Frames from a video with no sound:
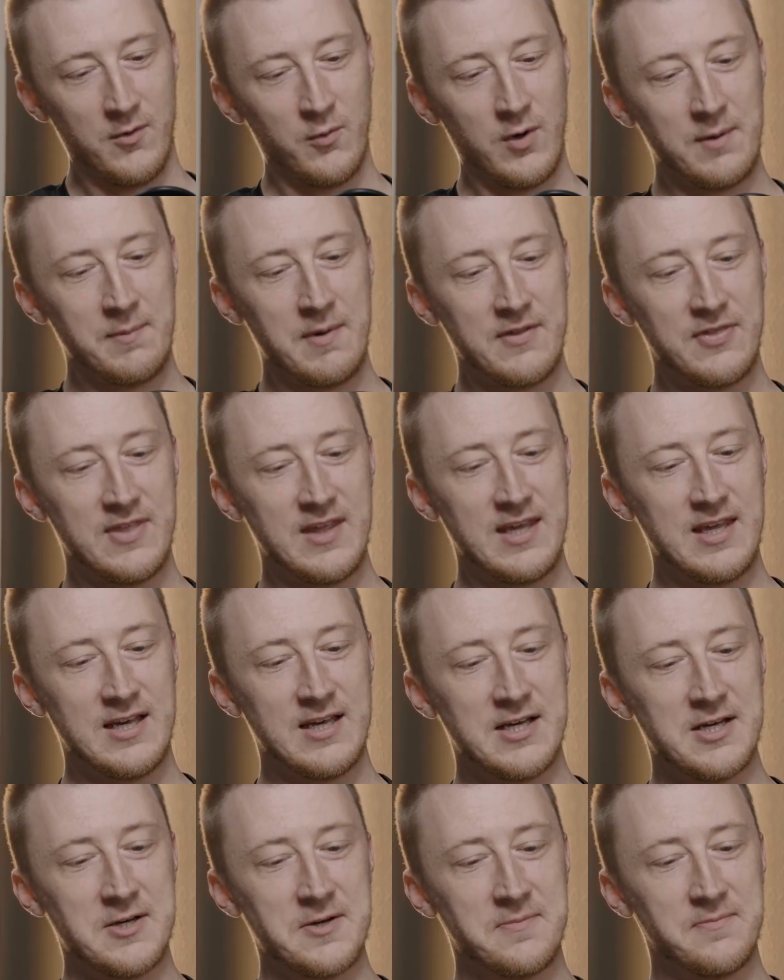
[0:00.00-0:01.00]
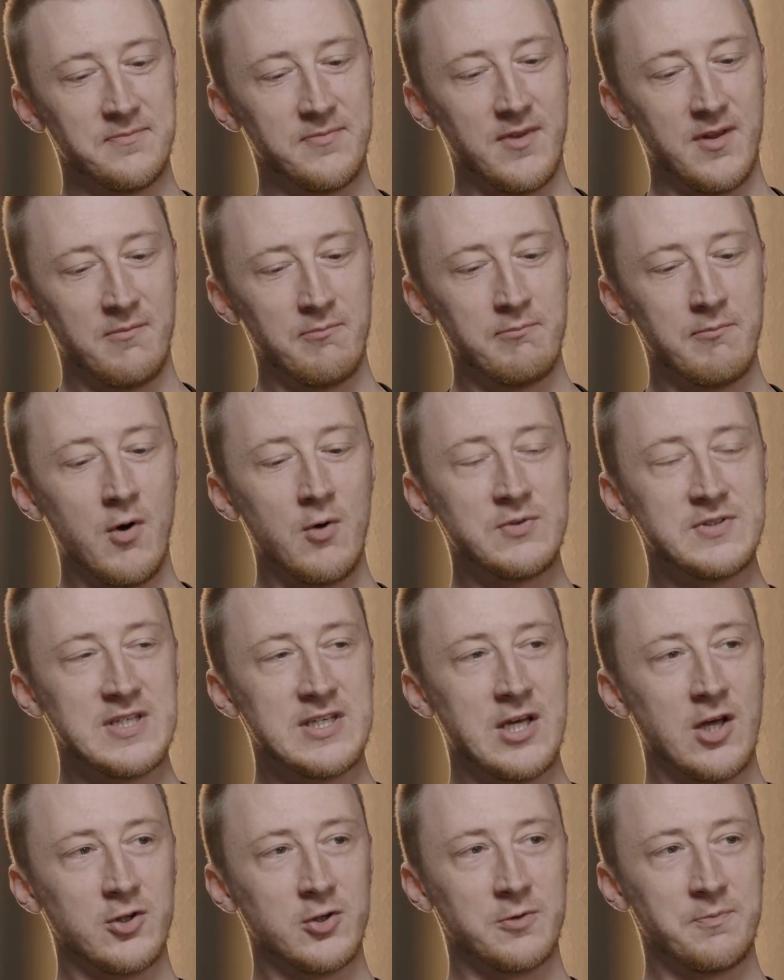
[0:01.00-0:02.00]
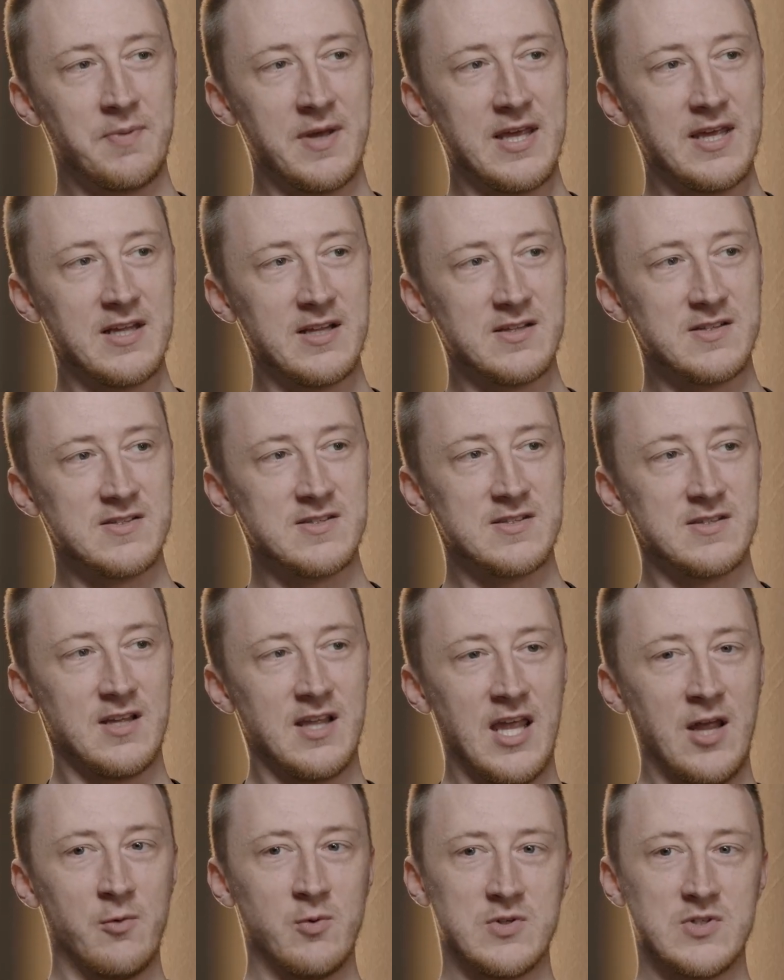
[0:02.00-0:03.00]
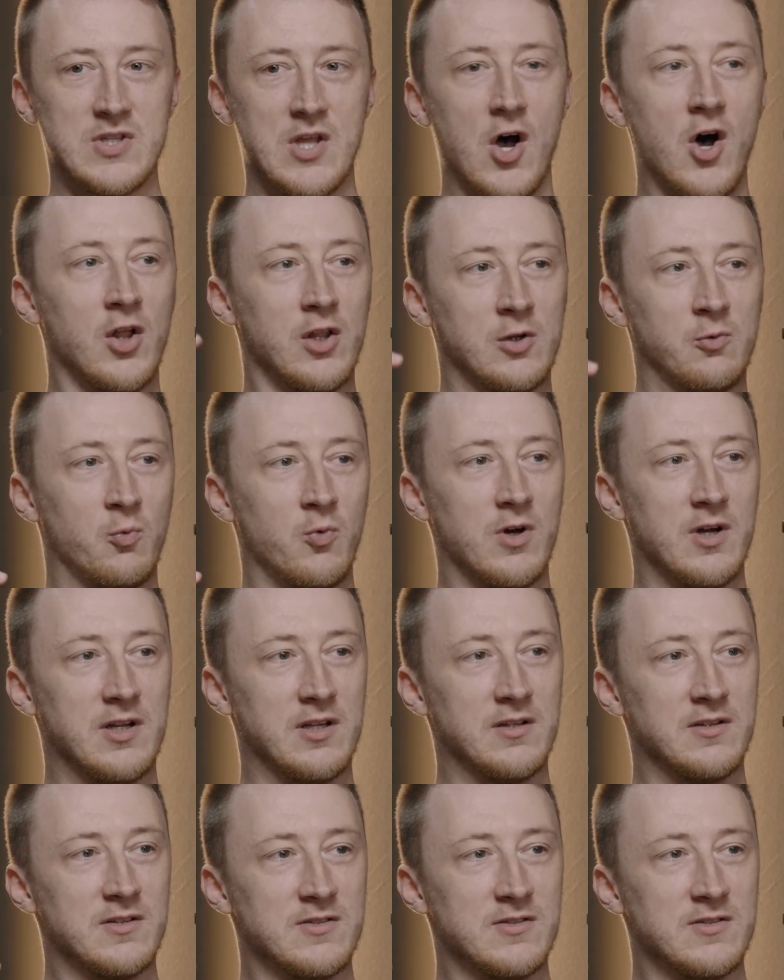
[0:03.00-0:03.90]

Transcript: What about the multicolored pens? It was the all-in-one.